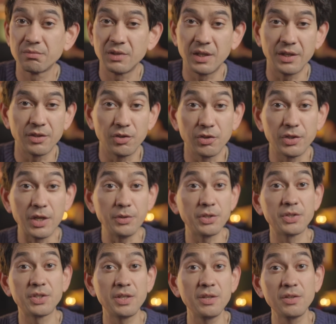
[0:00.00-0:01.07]
like not
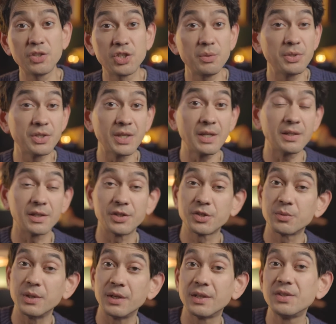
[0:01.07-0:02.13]
noticing that she was sad last week.